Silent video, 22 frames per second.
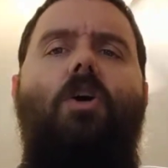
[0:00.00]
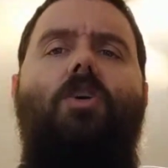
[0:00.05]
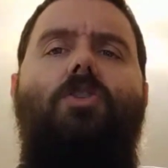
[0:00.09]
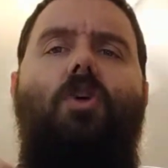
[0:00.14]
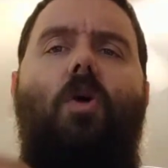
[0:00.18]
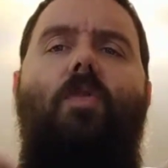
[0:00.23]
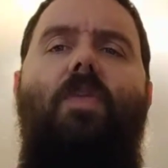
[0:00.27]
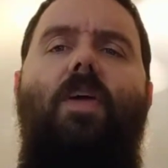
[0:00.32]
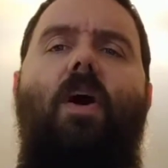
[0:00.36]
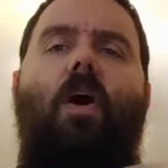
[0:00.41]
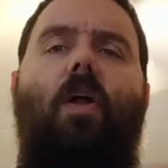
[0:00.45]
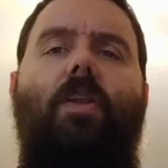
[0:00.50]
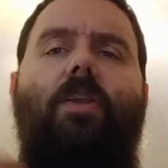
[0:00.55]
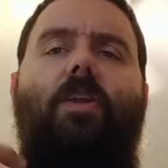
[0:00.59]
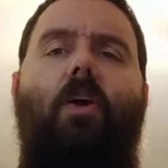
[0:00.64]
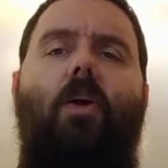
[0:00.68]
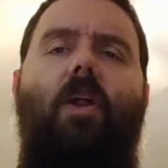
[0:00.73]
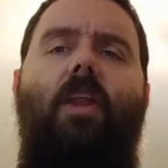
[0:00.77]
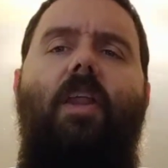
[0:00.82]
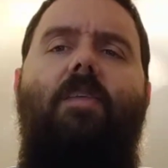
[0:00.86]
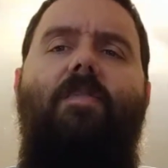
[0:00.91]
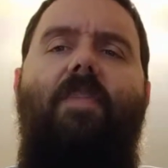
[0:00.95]
So the
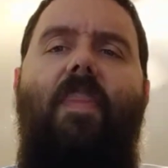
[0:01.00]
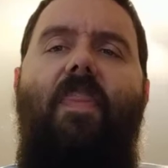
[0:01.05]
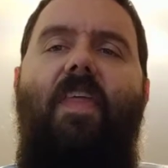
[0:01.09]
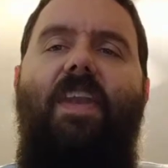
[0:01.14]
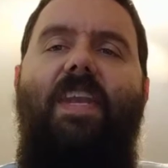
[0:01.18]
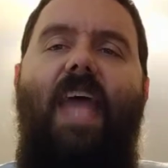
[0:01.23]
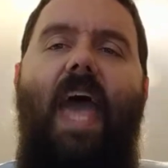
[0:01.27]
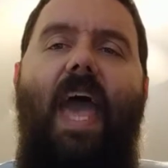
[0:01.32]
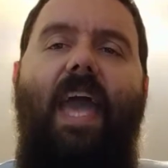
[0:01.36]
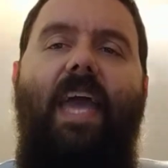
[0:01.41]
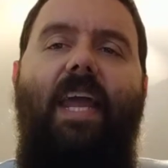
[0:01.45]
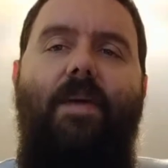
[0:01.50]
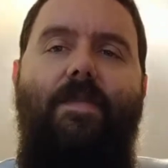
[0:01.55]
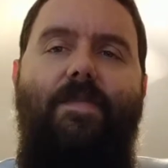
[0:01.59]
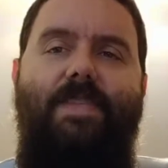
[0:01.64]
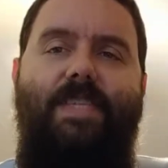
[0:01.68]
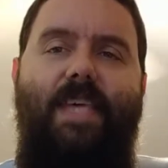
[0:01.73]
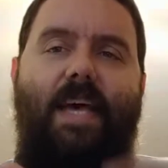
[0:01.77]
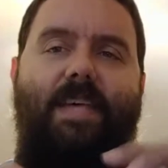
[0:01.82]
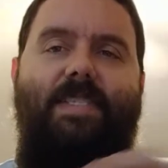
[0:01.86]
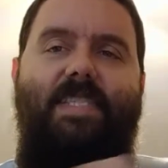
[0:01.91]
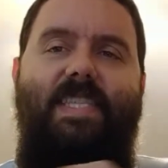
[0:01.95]
alternative that the negative
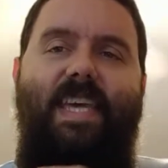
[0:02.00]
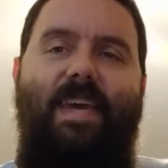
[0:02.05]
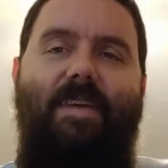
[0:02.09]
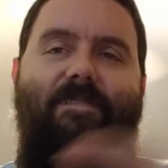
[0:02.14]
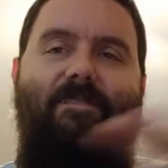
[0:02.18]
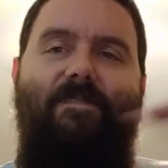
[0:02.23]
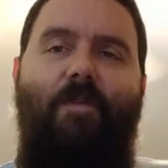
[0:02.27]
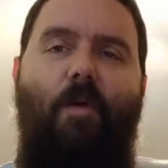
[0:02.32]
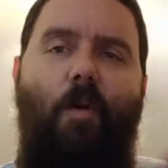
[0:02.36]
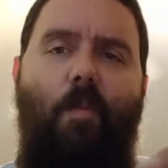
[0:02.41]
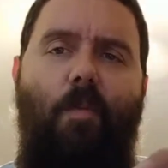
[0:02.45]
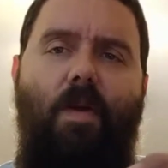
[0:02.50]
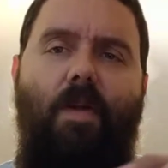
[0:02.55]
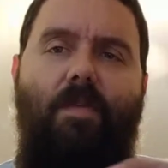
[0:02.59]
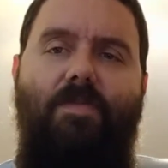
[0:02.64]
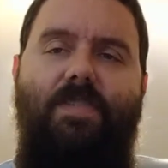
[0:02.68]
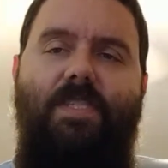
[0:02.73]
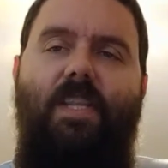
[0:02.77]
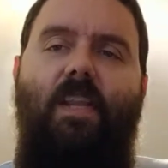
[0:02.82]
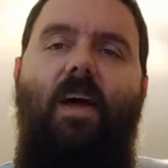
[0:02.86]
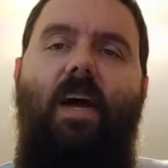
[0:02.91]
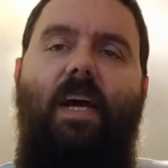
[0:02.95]
says the
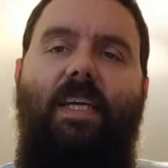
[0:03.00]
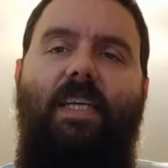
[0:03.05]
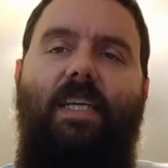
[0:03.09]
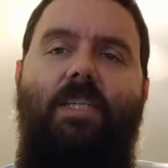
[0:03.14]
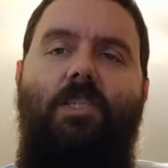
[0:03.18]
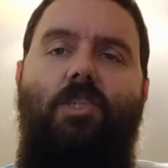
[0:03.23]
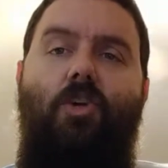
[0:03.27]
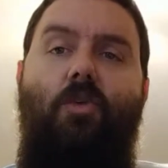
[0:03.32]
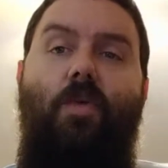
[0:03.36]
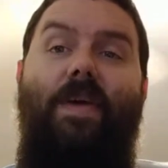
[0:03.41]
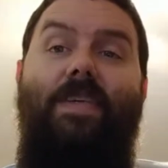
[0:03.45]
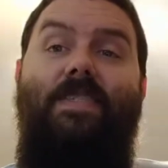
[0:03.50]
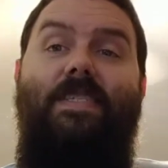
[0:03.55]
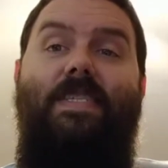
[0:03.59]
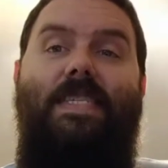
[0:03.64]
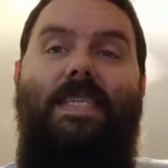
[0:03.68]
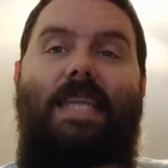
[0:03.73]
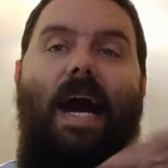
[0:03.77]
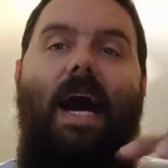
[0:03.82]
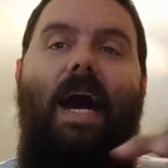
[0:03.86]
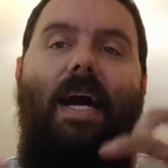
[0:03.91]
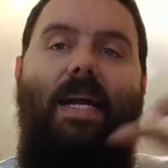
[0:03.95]
affirmative is locked into is
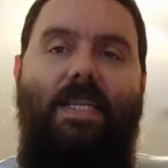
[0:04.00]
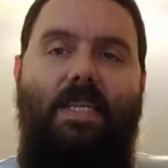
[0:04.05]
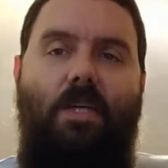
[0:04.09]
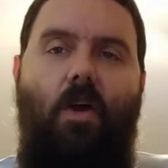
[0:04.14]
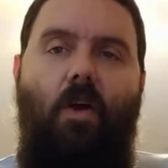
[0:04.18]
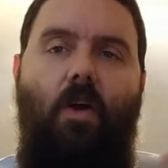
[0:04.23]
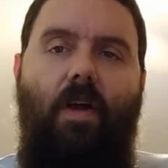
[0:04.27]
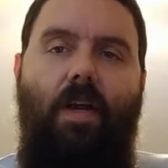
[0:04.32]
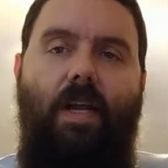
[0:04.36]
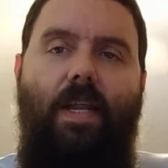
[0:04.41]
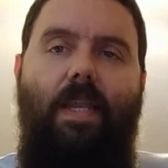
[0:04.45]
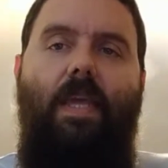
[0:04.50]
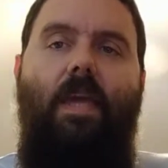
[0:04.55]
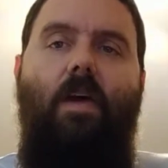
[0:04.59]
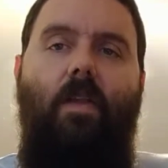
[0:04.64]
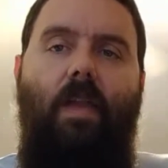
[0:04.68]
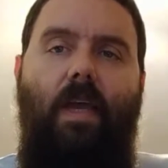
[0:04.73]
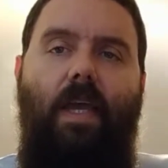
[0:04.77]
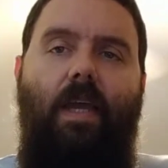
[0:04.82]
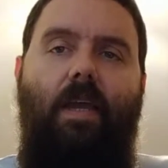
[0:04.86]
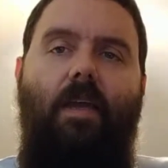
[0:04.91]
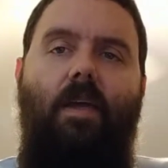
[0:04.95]
non-targeted
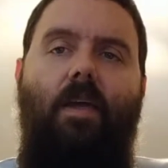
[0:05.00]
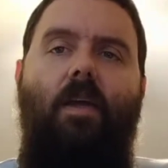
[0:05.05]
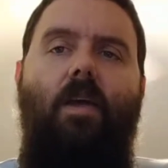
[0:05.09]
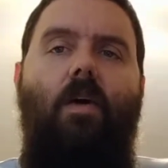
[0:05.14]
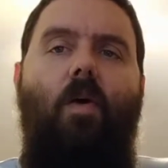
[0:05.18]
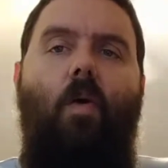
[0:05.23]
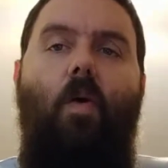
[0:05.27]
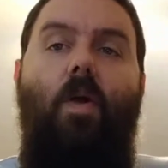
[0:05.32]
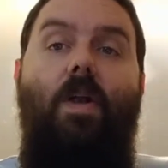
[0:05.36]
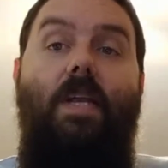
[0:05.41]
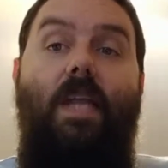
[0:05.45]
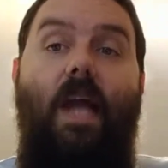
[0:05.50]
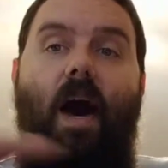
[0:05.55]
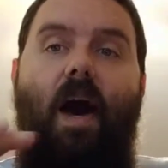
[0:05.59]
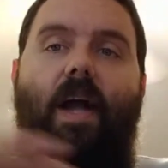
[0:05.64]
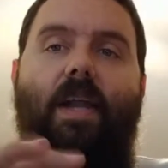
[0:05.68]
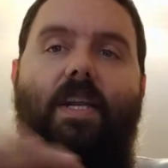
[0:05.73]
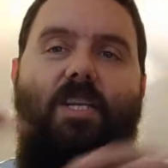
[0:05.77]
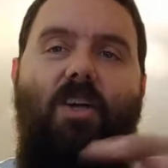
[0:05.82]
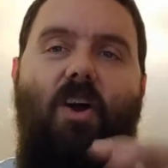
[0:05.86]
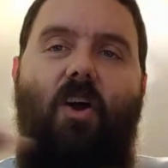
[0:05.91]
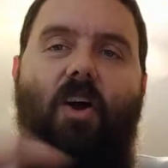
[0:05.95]
killing, or
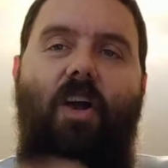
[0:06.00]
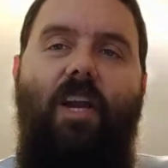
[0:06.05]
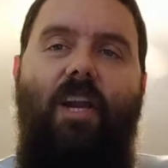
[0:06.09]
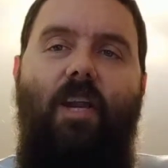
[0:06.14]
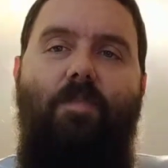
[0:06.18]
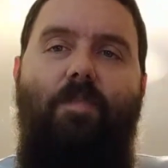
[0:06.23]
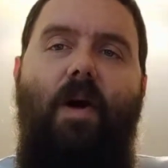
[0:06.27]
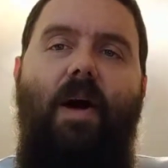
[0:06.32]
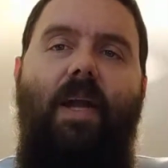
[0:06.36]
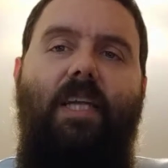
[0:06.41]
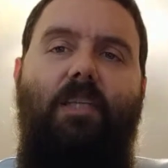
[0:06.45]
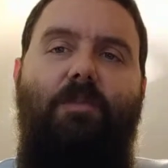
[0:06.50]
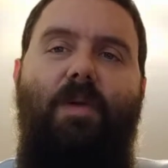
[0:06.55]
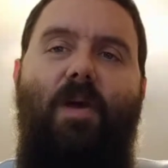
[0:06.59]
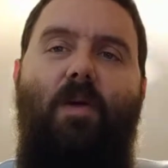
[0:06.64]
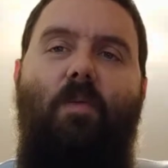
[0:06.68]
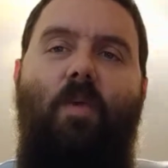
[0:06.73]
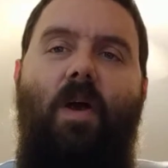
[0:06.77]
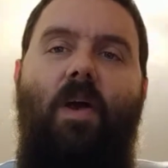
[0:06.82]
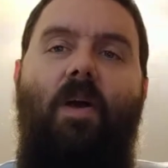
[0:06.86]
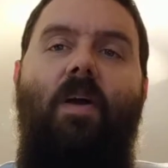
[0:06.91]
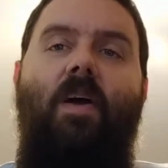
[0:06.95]
non-targeted
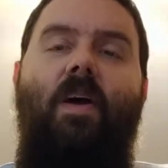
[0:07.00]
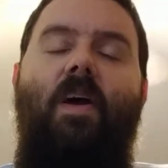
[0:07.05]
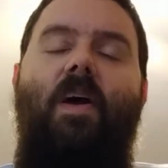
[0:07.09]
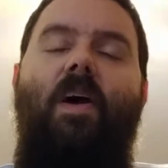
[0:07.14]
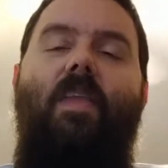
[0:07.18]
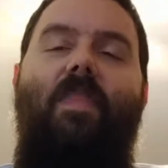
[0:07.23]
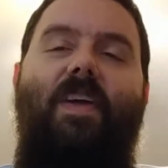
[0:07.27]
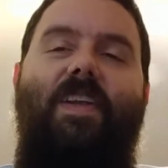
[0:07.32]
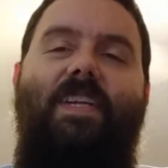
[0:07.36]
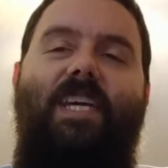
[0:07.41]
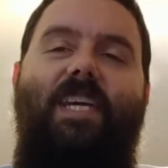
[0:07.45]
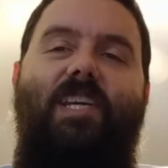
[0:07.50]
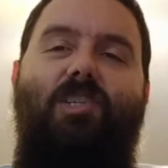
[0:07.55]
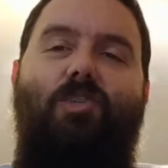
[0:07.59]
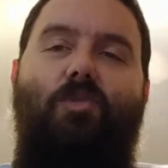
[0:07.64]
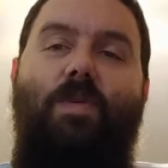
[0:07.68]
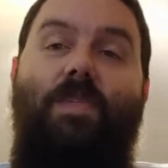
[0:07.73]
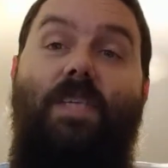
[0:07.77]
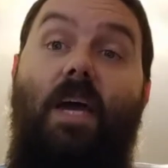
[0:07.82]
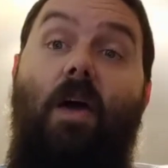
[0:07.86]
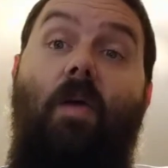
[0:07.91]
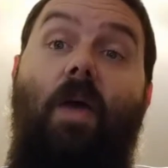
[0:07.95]
punishment, where the
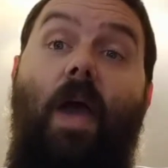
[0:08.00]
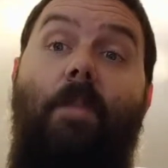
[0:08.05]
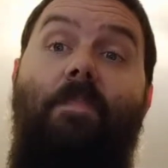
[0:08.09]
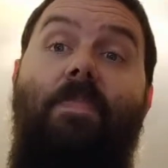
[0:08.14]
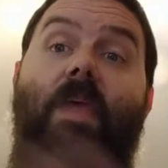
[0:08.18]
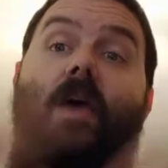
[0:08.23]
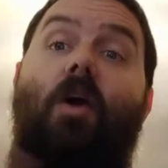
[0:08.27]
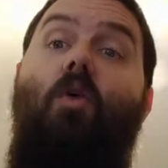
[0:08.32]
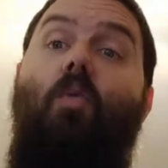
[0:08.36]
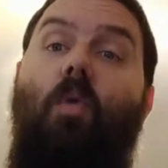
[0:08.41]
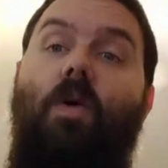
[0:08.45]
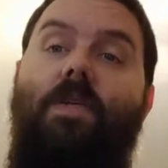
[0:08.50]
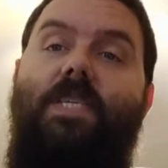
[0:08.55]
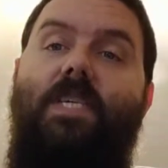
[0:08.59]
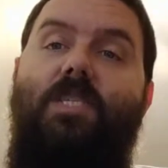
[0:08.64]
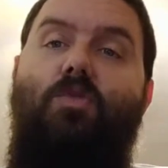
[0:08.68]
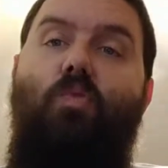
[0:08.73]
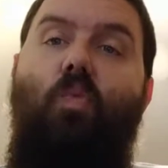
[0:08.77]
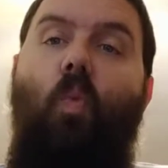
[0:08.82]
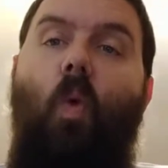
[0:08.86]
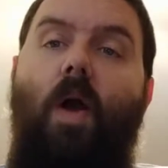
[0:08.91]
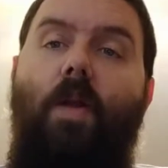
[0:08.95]
teacher would say, okay, well,
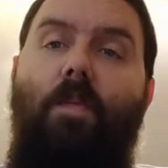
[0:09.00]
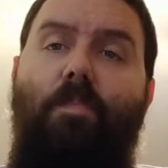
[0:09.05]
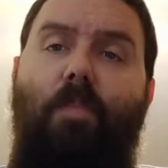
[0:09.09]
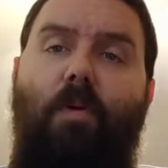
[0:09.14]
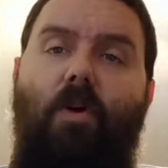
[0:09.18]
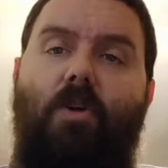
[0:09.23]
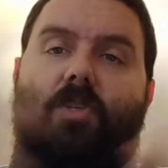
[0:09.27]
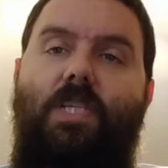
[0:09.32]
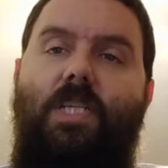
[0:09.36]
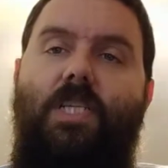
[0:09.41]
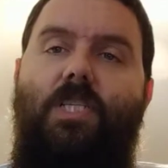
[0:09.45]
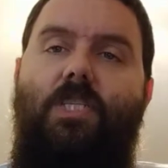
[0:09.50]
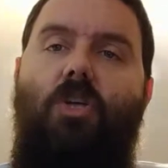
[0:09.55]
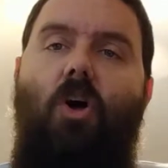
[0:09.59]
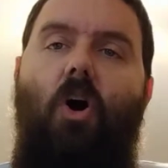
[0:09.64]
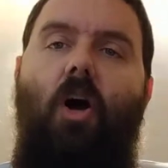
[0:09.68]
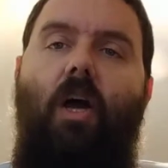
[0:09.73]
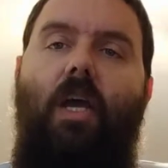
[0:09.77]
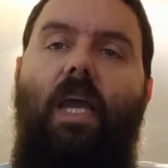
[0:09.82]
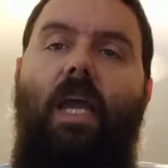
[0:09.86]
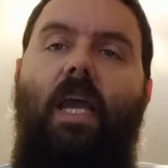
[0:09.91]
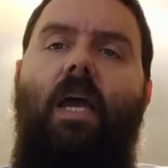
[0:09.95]
since one person's
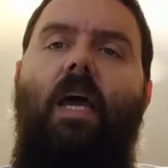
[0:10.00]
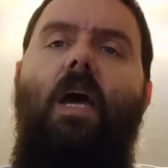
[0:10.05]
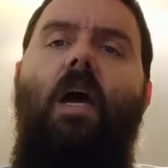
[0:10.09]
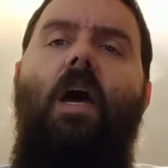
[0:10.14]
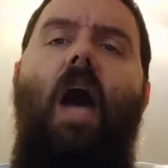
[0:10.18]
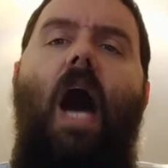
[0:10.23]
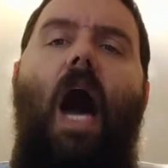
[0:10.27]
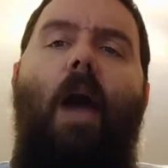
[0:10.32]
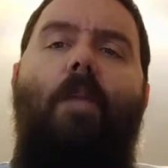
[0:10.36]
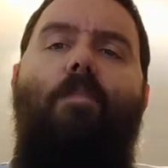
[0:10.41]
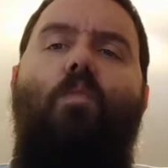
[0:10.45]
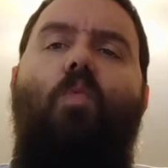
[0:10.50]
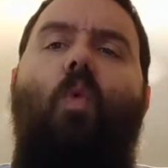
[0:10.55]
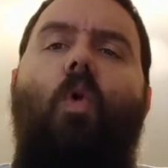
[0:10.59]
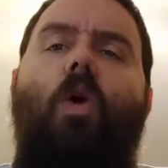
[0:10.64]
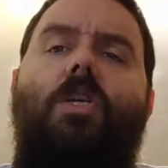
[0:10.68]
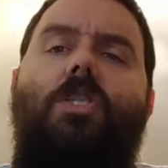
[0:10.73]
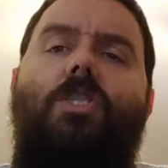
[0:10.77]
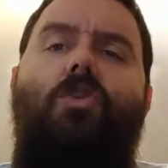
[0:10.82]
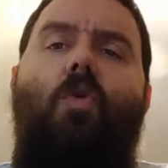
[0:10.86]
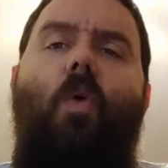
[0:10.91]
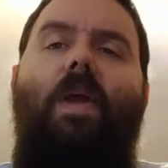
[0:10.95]
talking,
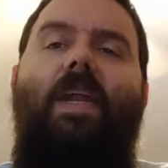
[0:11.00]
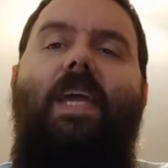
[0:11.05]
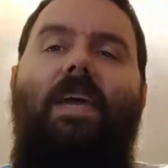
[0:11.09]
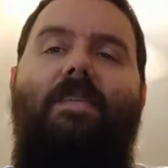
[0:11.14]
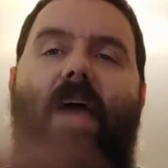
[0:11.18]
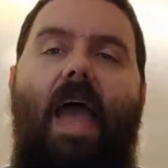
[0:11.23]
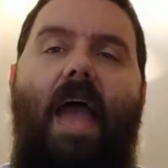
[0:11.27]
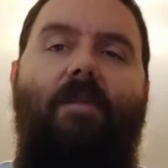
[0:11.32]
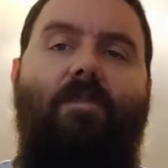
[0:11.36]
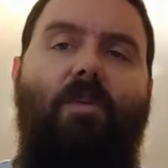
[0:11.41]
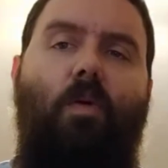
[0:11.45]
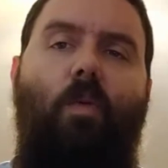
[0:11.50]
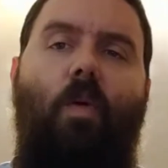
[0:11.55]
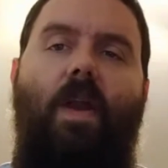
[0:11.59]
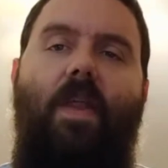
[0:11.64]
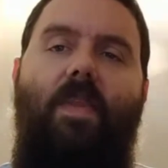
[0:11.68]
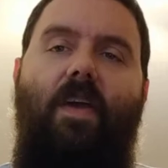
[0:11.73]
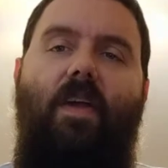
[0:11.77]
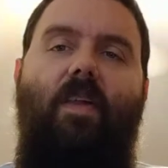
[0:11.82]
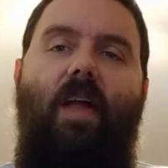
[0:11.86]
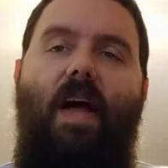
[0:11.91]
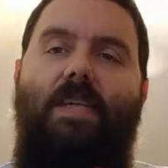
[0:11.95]
we're just going to give
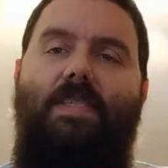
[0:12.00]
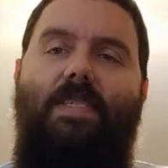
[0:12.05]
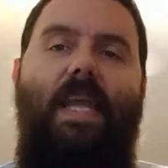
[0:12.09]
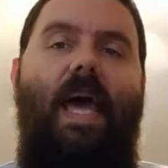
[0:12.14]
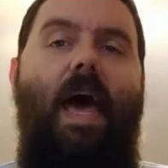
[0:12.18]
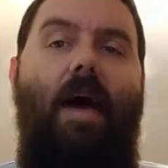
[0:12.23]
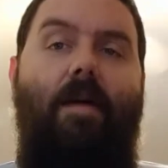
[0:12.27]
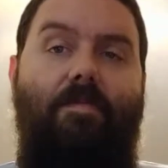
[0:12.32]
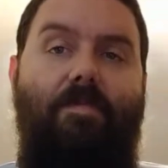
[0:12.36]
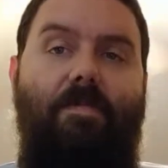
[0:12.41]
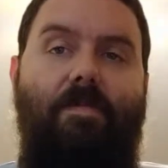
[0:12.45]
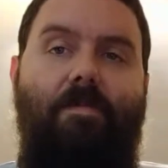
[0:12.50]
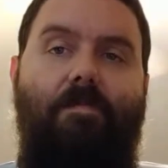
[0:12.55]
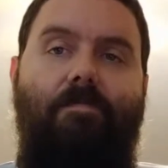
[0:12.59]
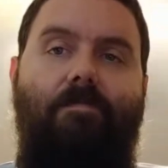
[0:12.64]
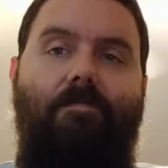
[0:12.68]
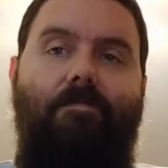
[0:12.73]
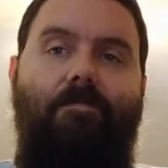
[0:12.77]
everyone in the class an F.